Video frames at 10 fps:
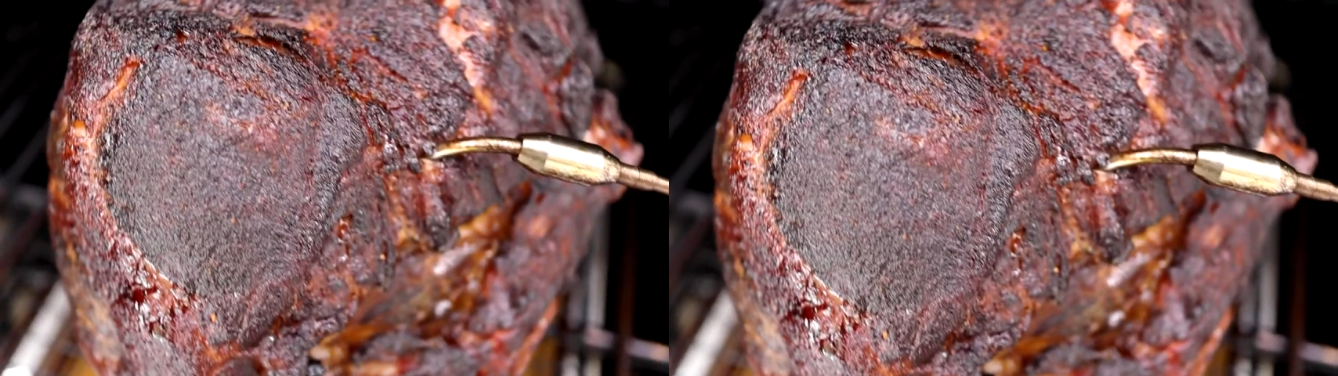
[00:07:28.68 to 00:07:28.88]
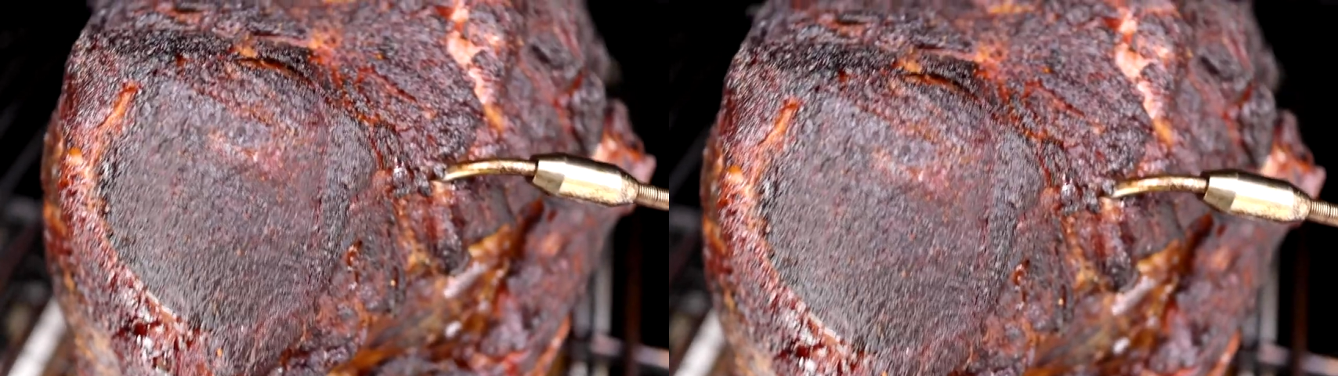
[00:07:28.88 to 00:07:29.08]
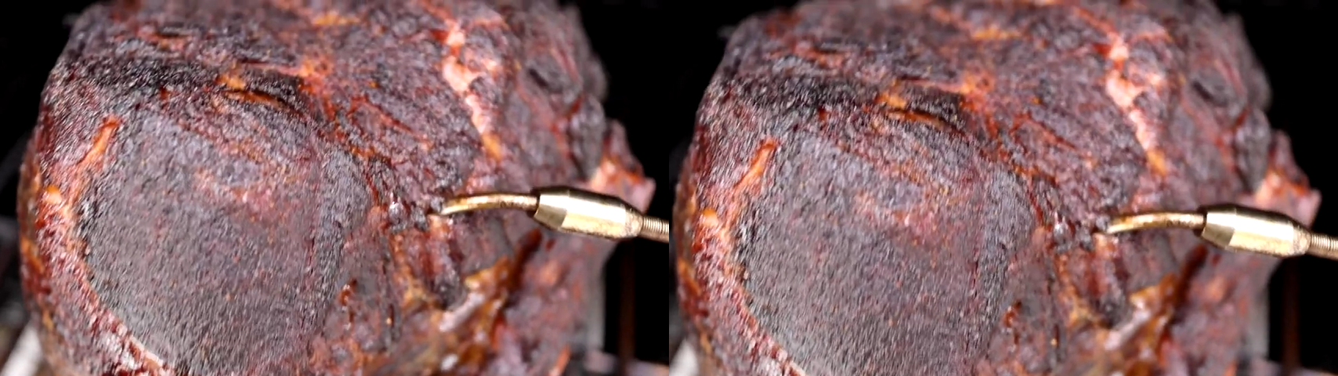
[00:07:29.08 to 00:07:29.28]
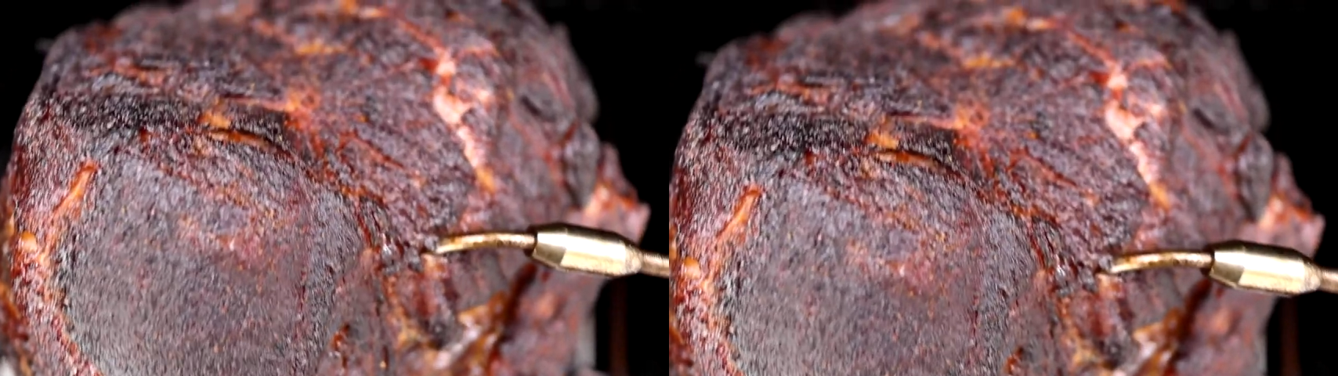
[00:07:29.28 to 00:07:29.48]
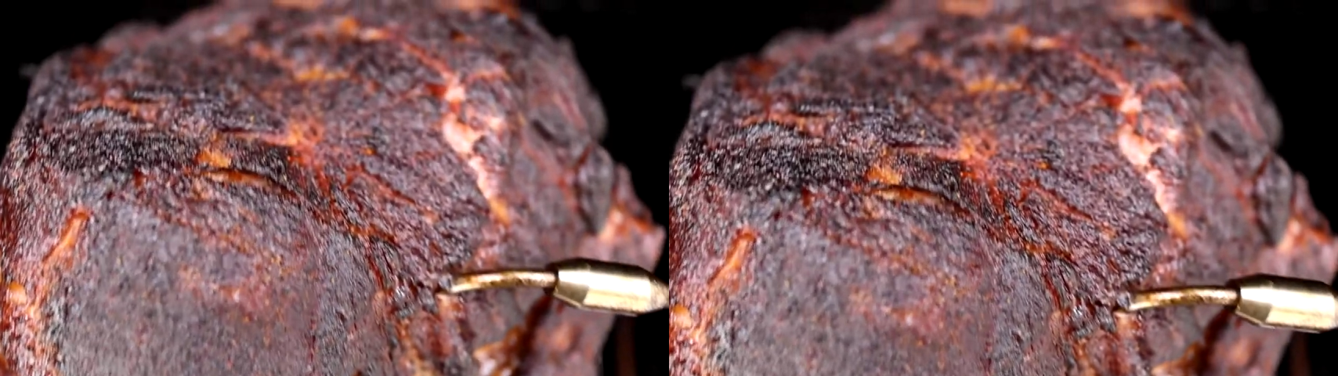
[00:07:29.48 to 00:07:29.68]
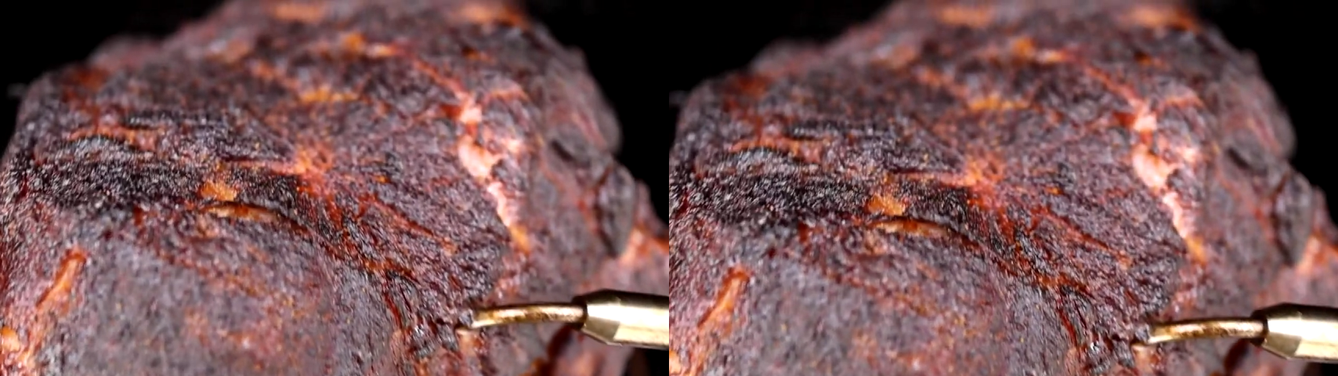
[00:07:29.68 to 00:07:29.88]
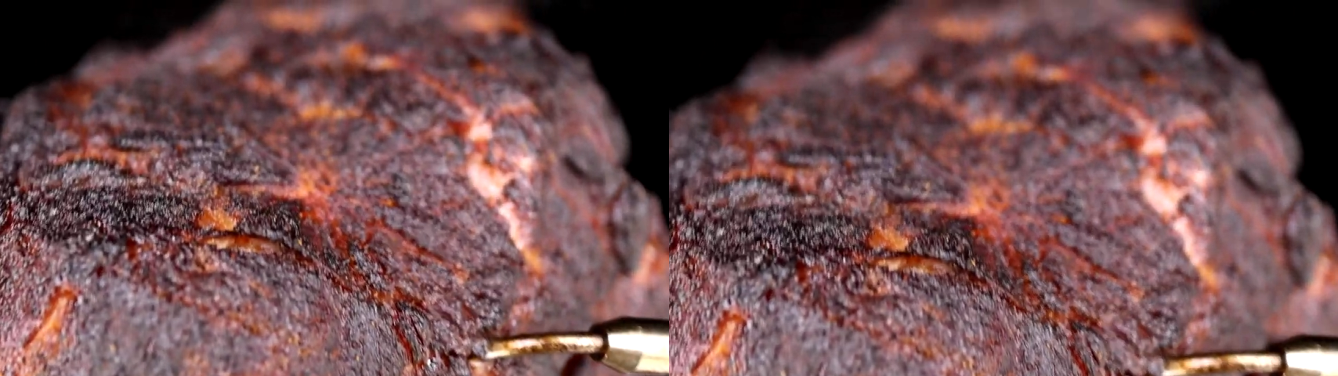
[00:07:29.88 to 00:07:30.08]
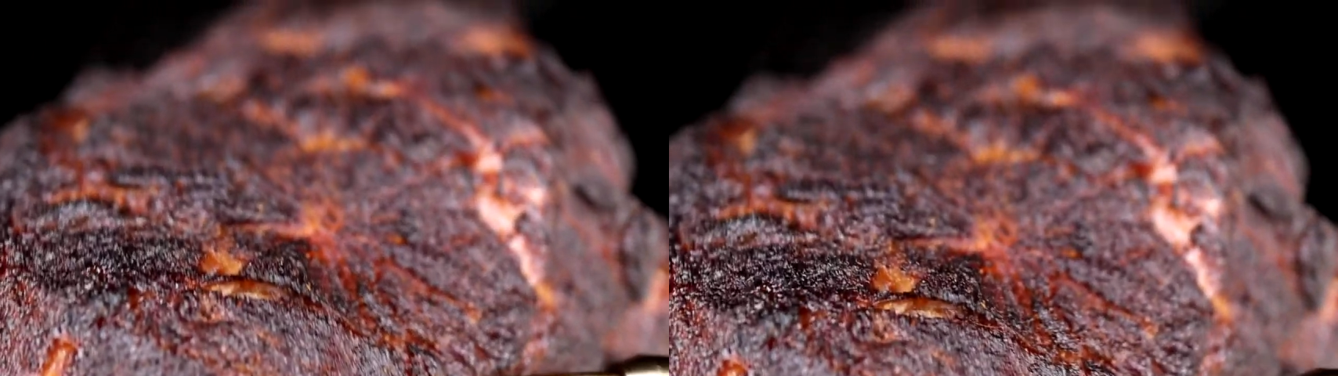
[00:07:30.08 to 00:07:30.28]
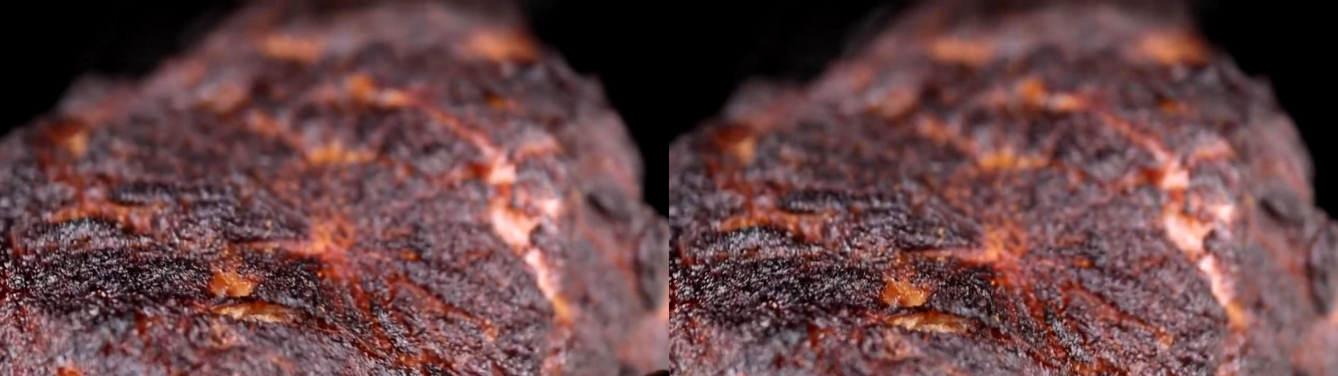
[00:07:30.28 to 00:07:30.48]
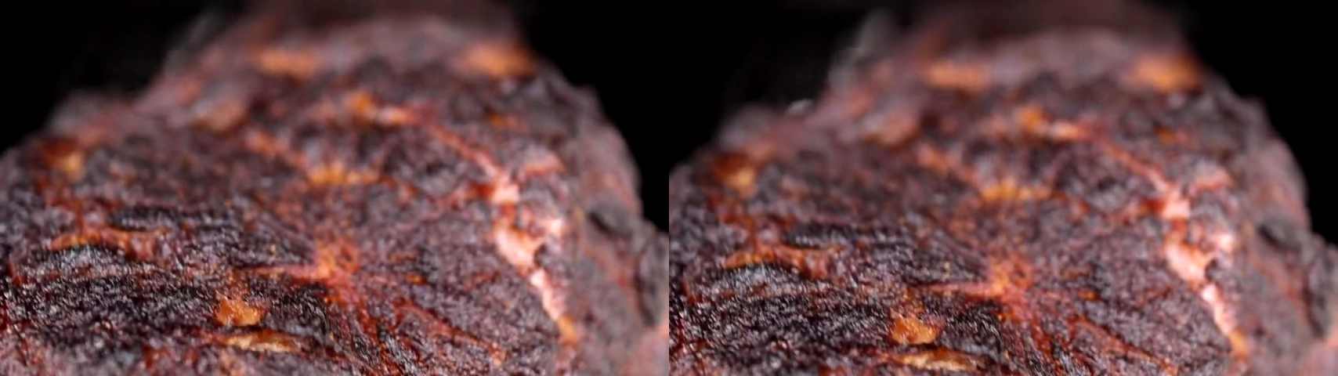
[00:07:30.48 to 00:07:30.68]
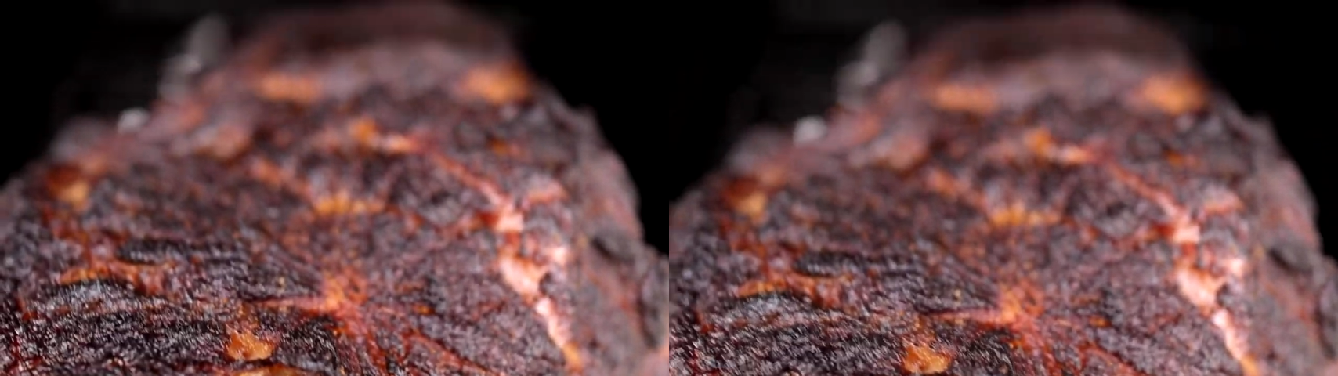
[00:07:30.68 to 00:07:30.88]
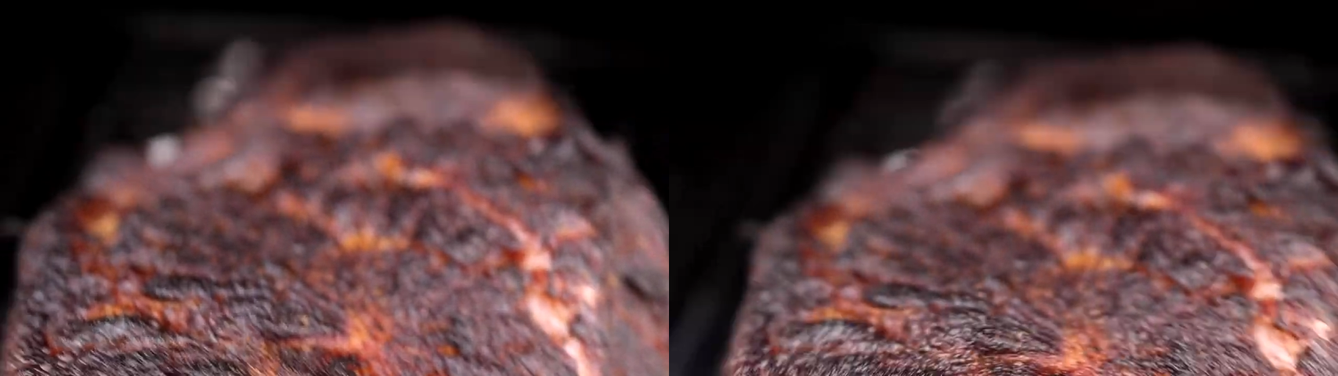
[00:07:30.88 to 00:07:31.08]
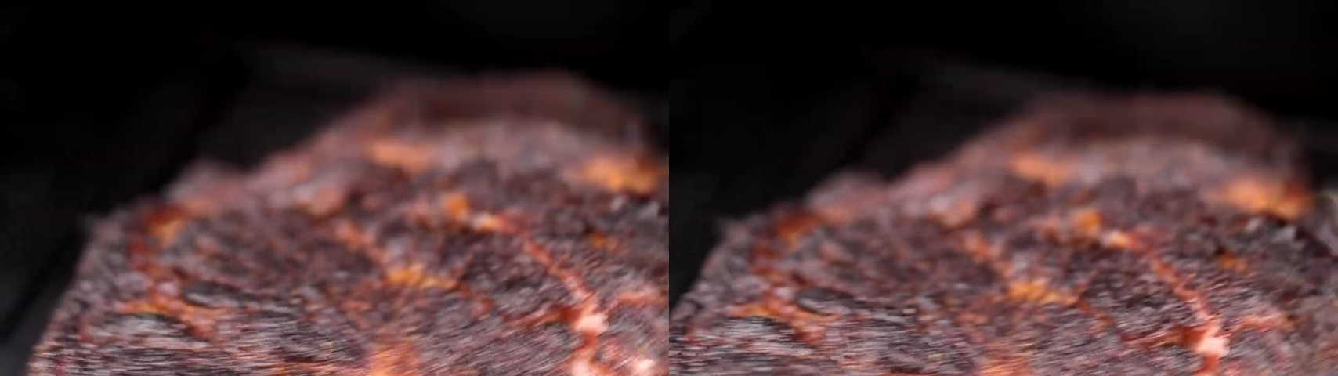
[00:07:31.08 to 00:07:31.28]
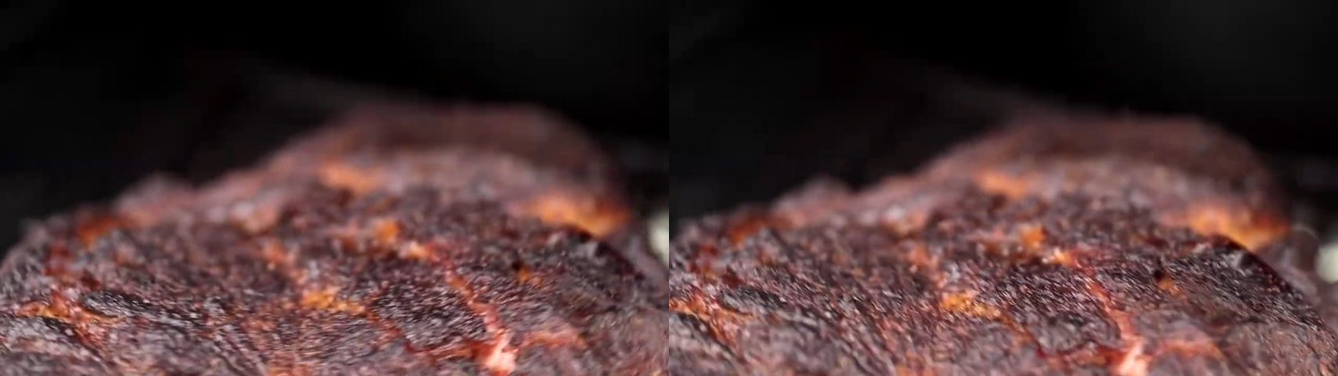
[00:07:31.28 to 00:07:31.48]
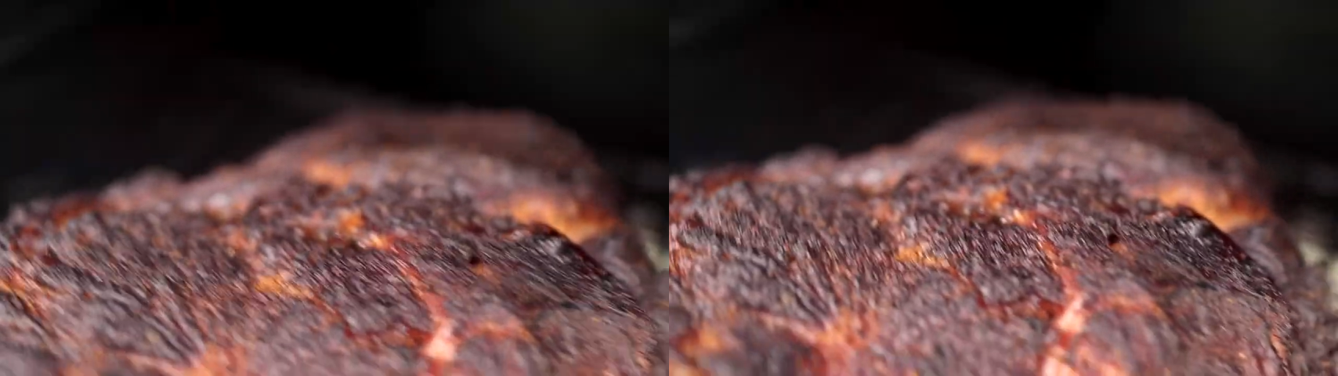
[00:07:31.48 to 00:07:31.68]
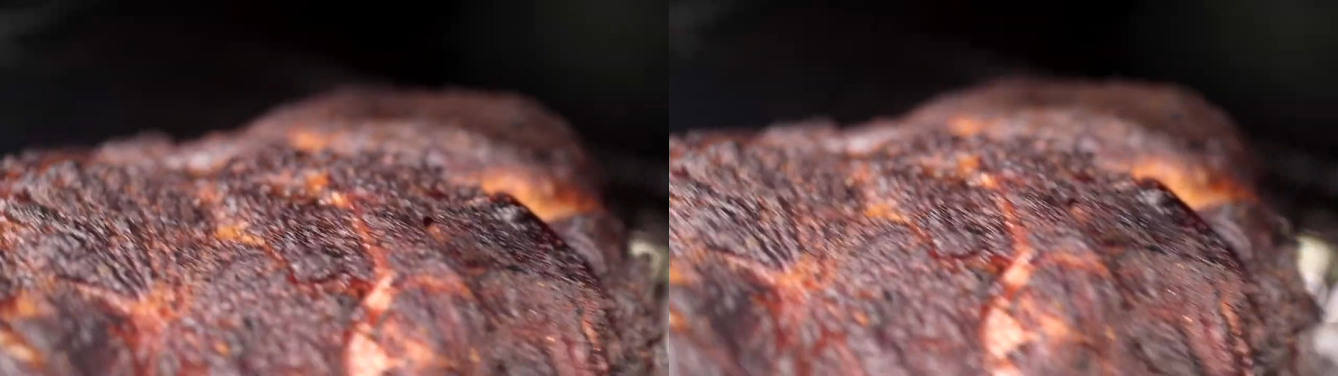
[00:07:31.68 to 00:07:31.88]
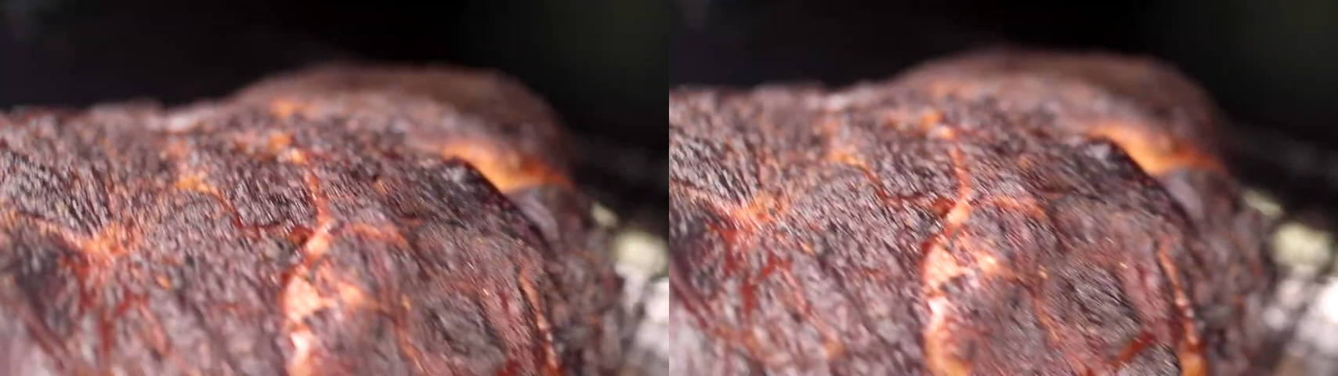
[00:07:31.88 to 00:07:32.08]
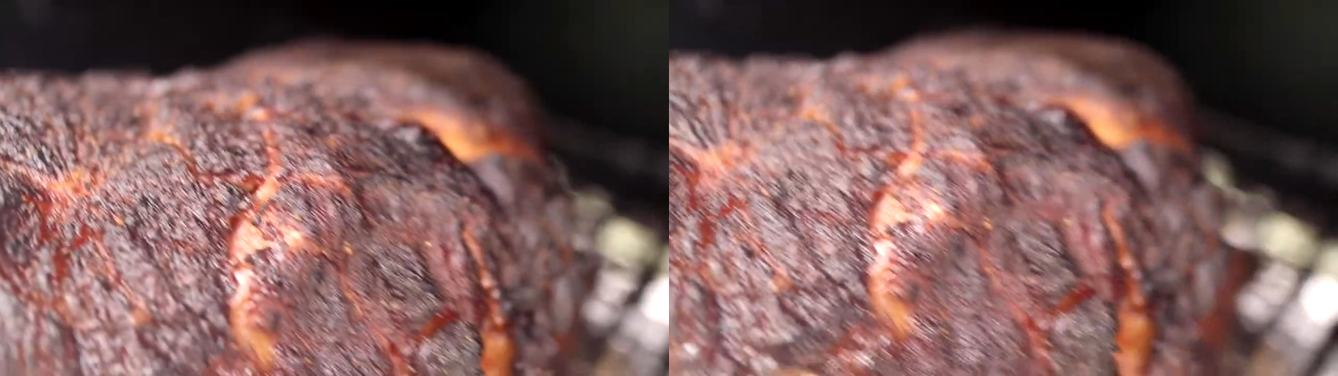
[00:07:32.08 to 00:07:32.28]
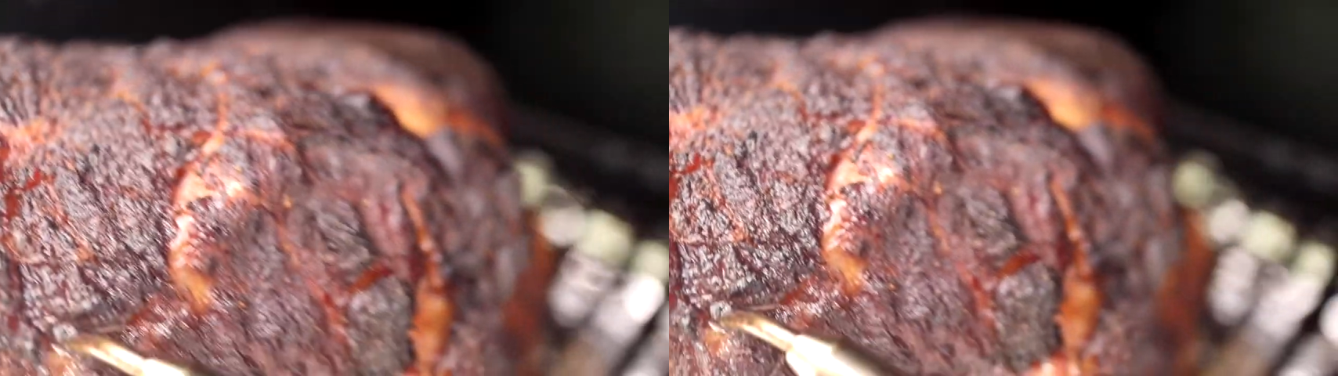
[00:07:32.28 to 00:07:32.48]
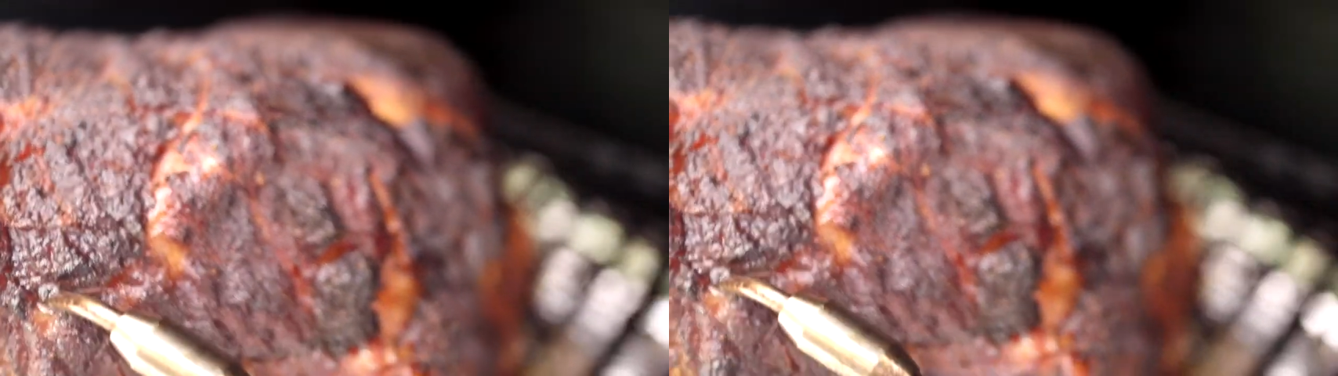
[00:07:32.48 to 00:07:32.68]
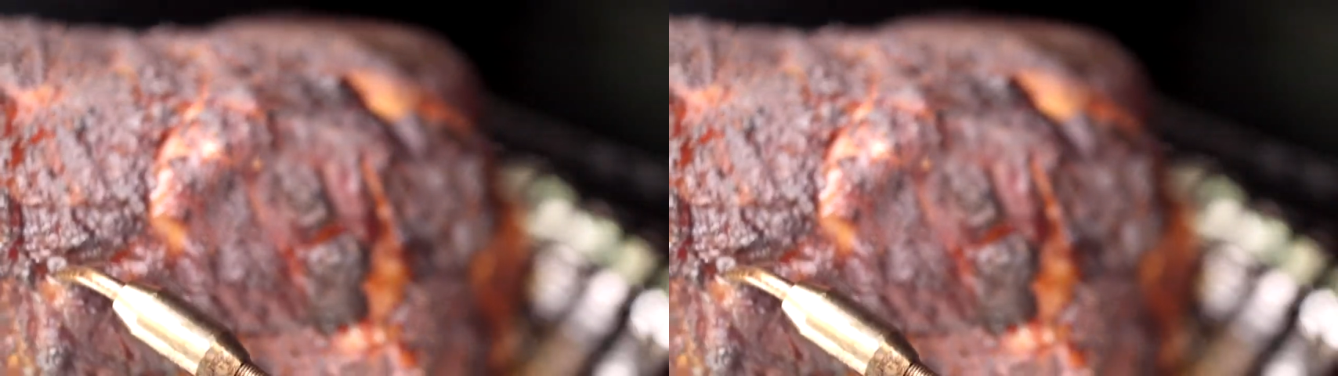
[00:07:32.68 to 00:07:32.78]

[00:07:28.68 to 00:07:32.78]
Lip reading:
No face is visible, so there are no lips to read.